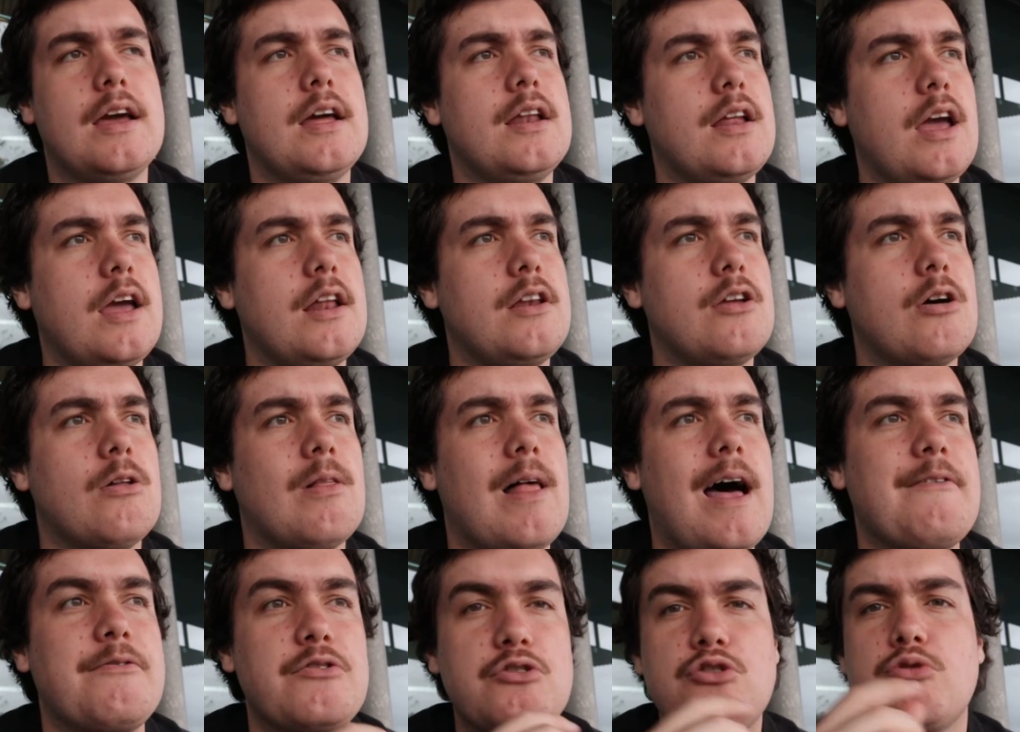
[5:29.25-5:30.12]
in your
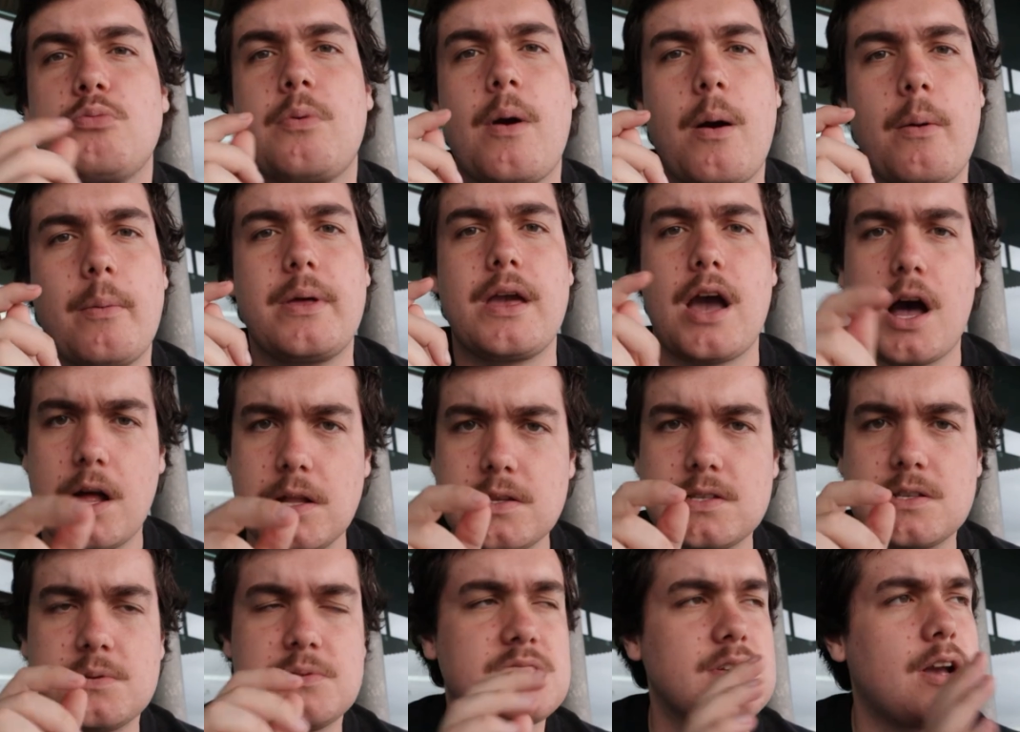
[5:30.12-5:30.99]
life, you should probably
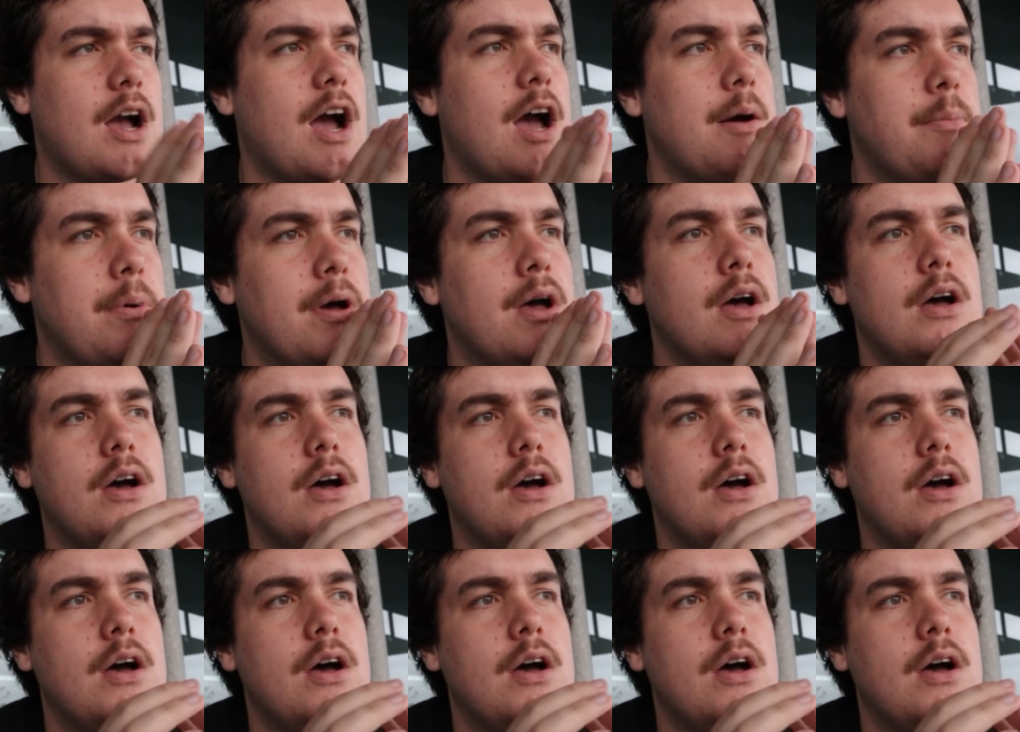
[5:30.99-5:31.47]
unsubscribe,